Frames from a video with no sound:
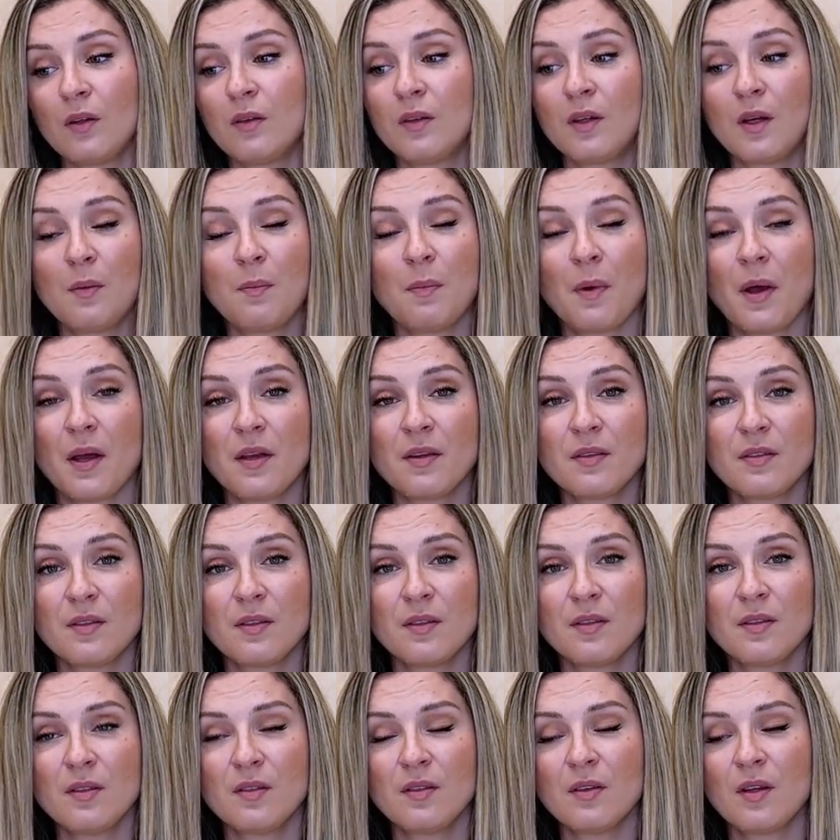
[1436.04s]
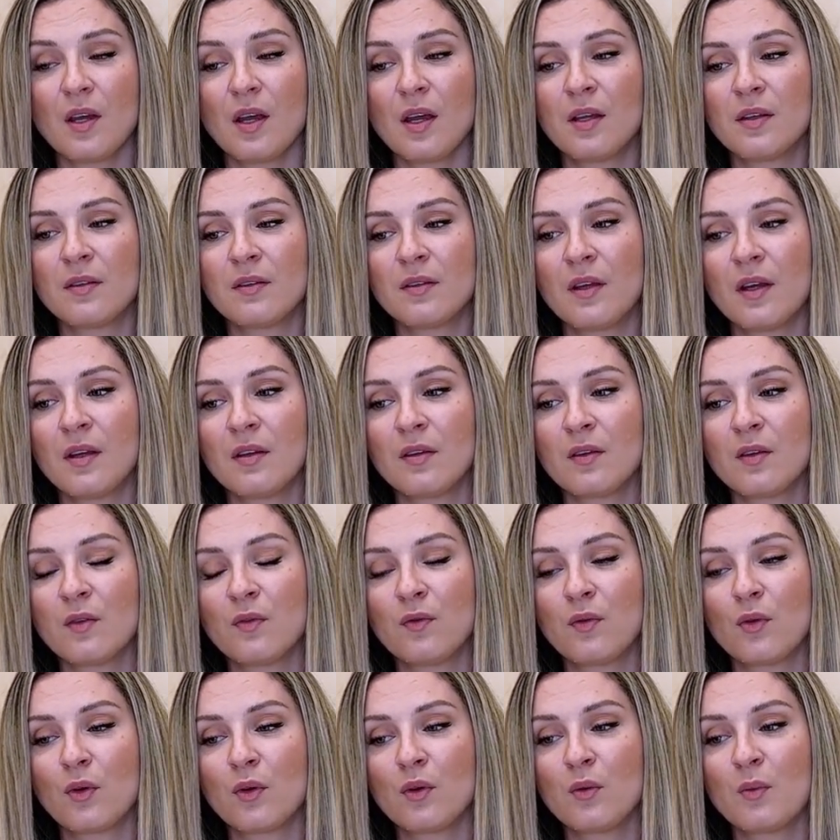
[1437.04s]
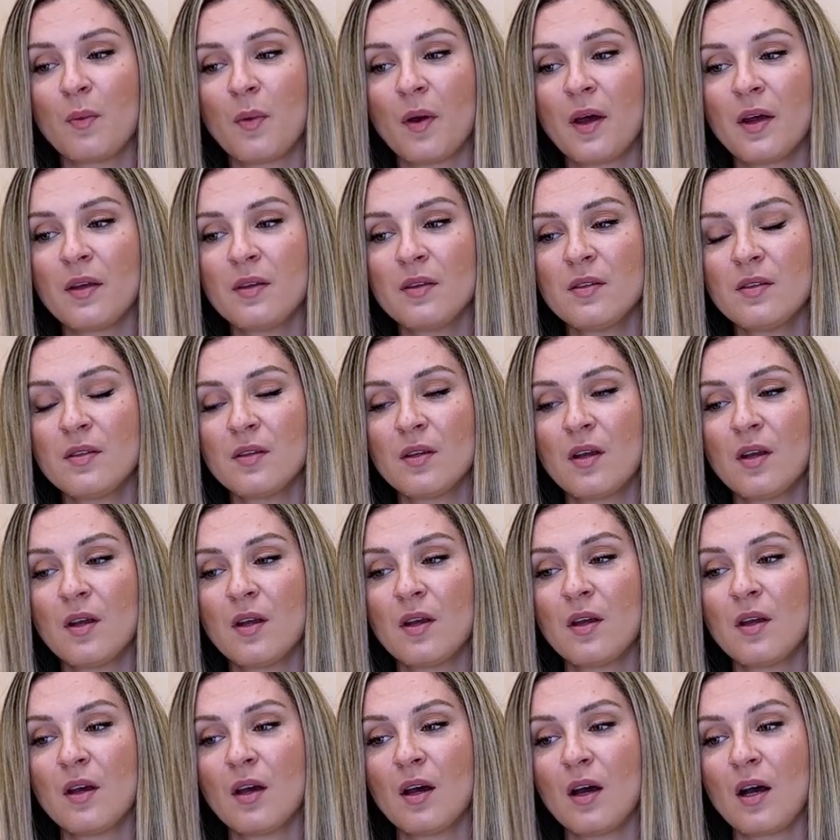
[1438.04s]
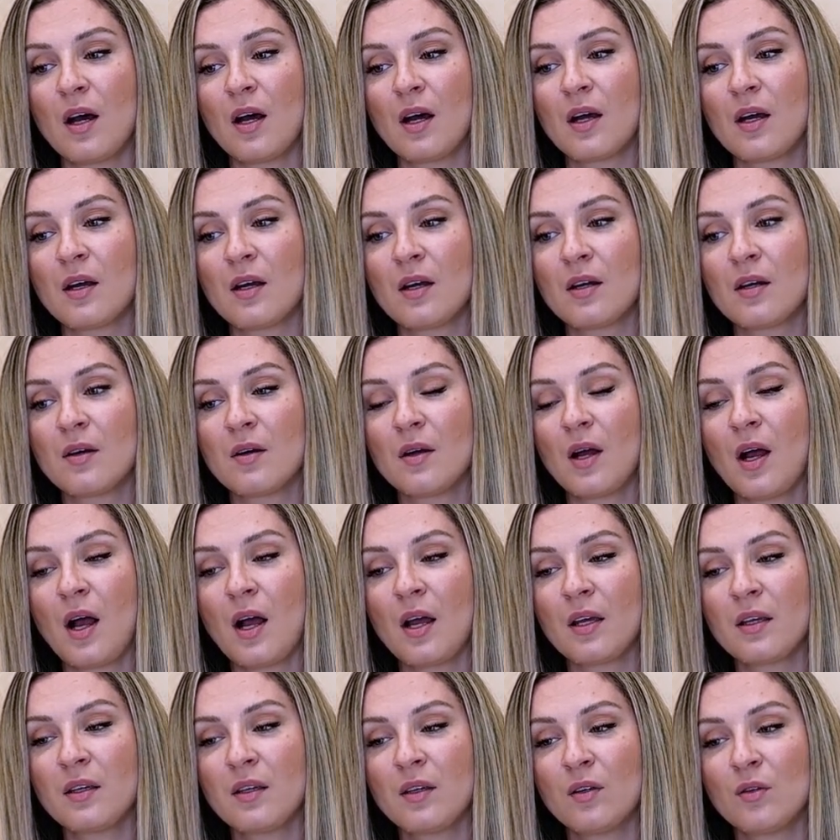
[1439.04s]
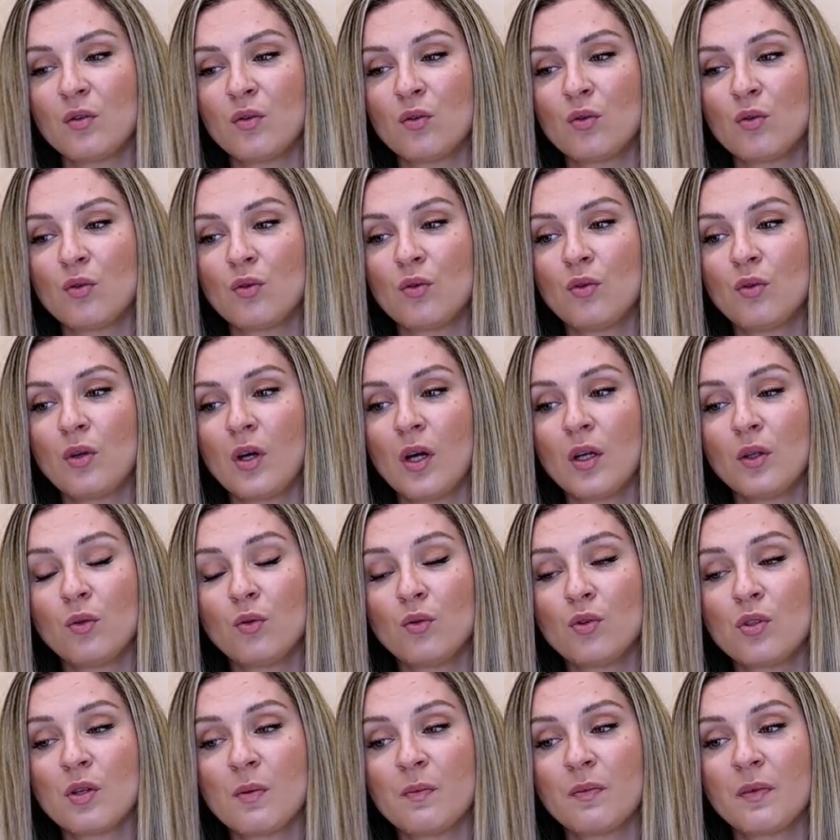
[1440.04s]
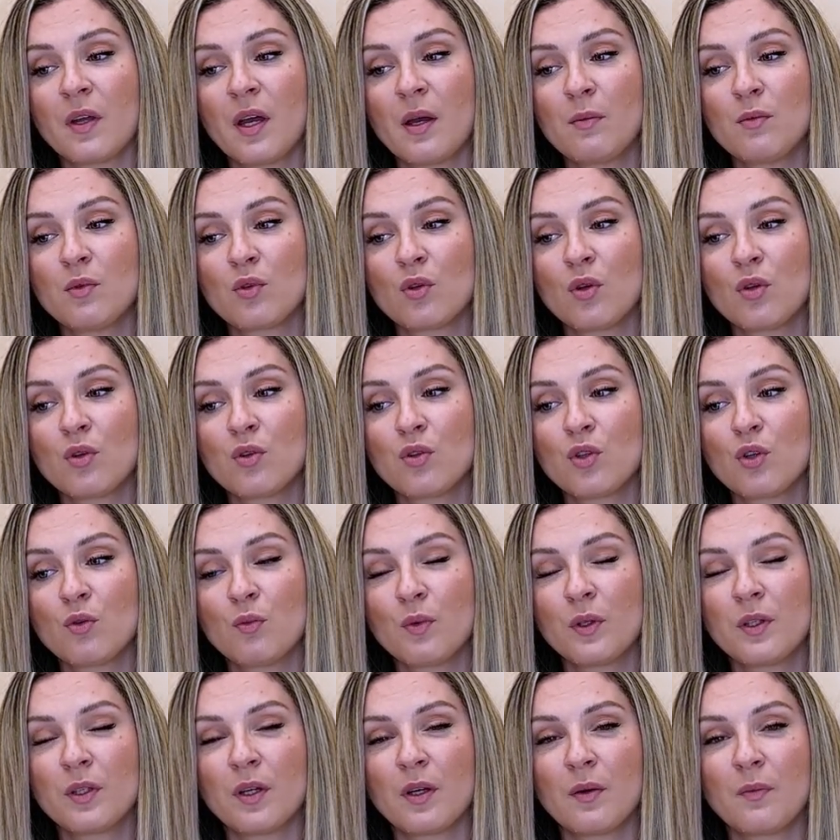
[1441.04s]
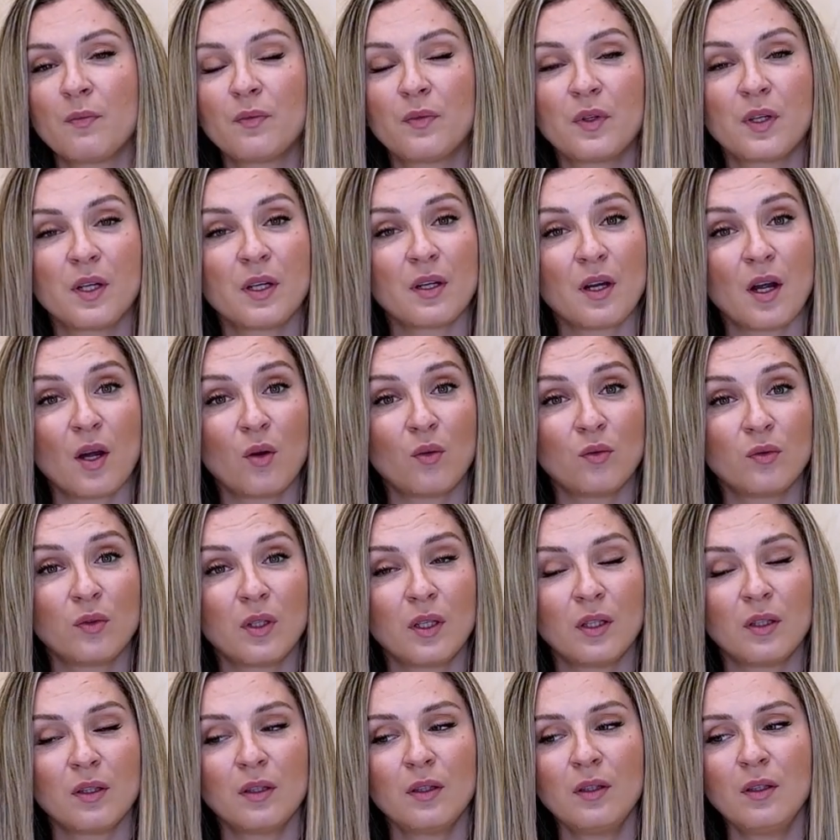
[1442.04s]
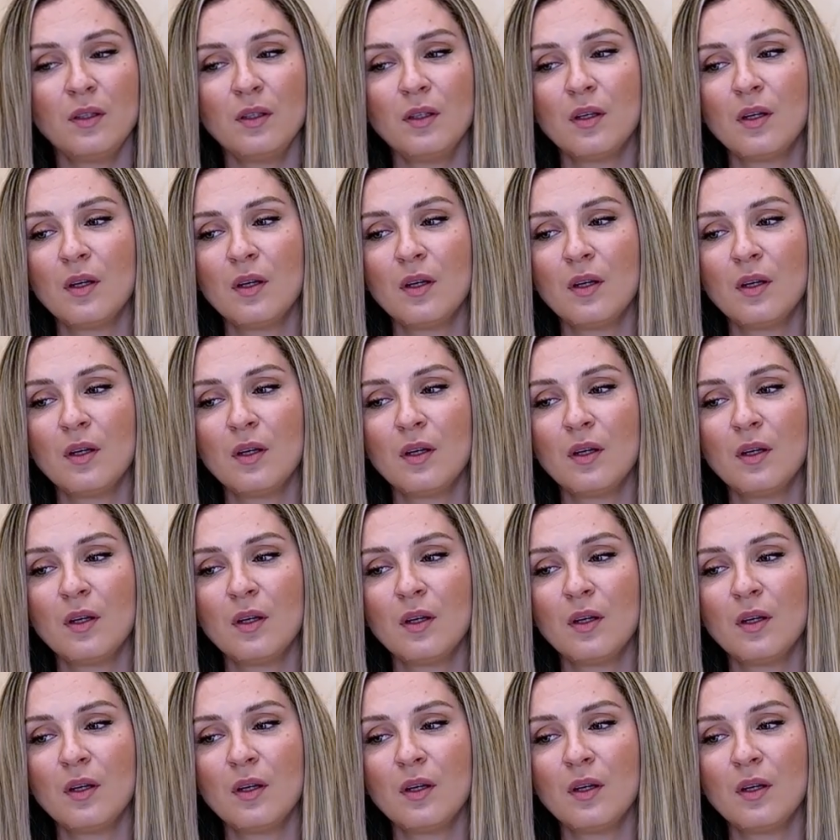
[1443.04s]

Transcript: 3 passes, and then the 4th pass I do sometimes also with a 3-round needle.